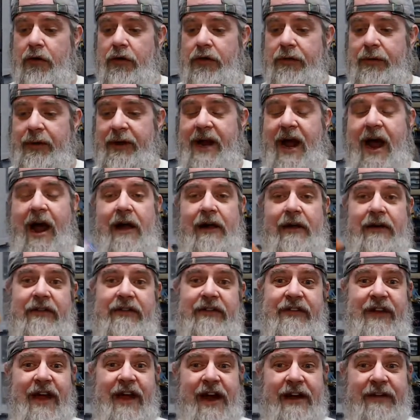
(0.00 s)

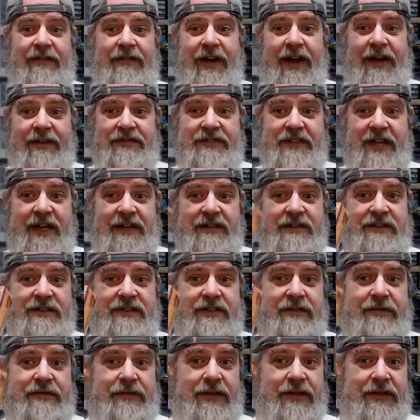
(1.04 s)
$3.95
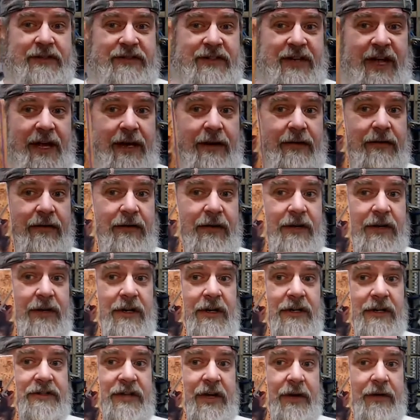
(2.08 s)
for a set.
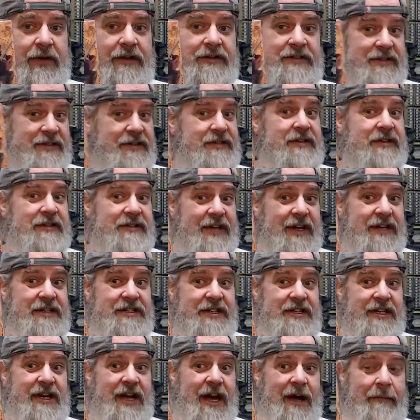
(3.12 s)
So this is
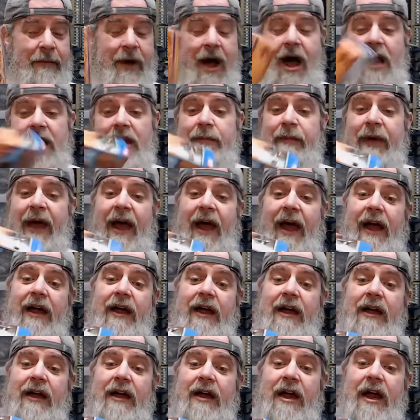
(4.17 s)
essentially a poly bag,
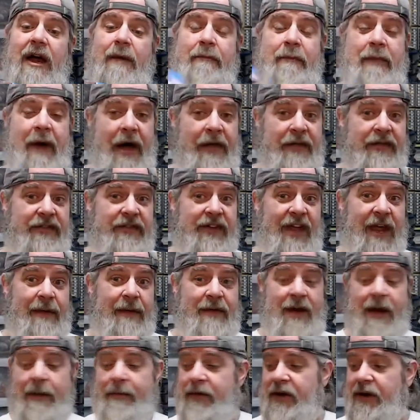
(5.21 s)
about the same
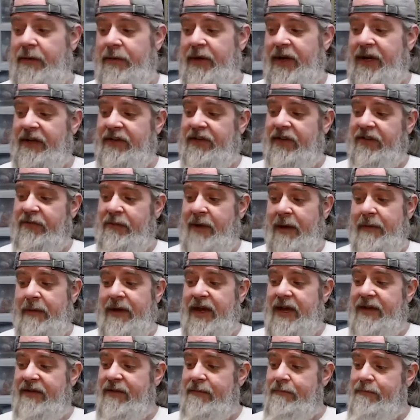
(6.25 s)
number of pieces, maybe
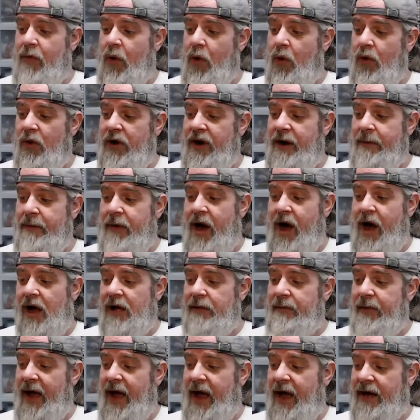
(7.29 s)
even more in a poly
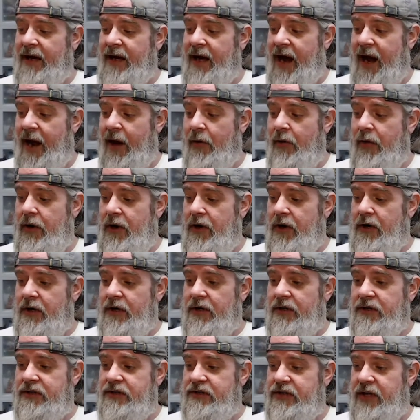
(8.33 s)
bag now.
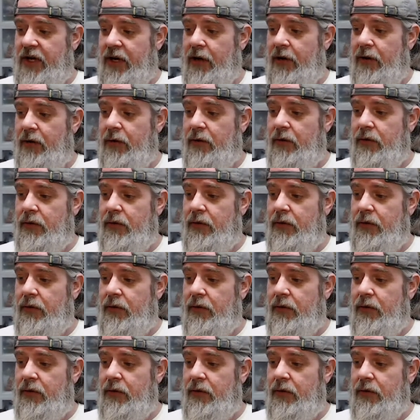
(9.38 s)
So